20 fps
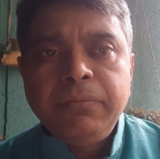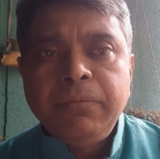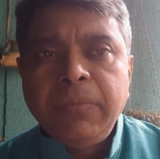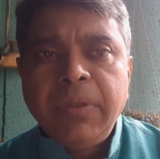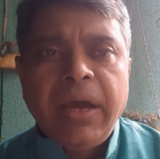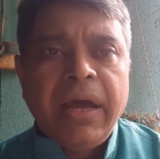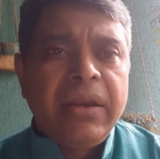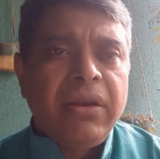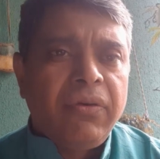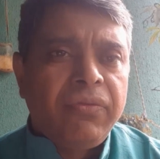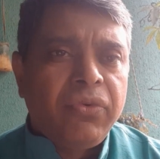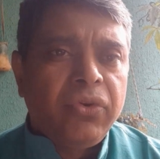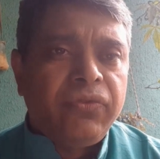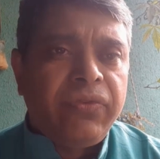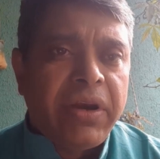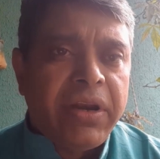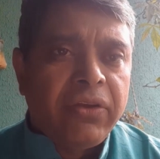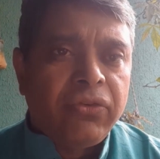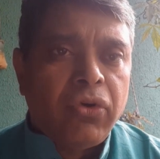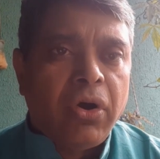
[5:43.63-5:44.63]
and of course
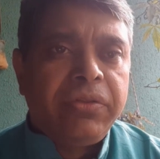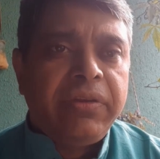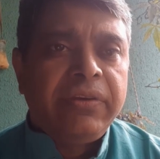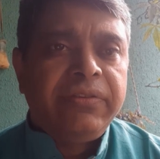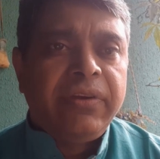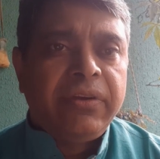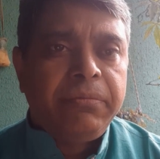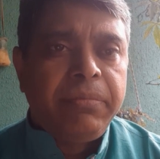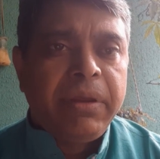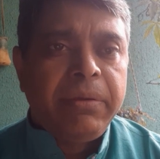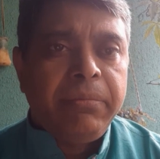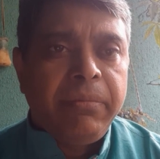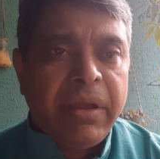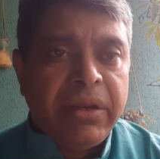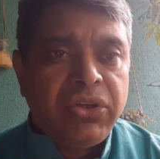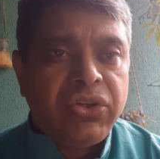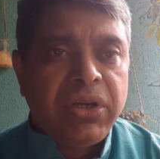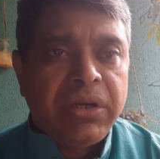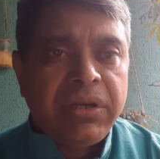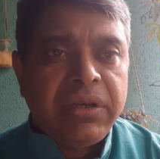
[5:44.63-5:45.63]
various authors are being
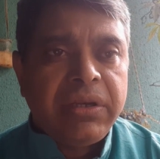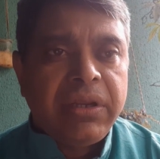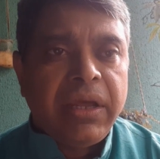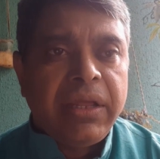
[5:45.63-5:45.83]
mentioned,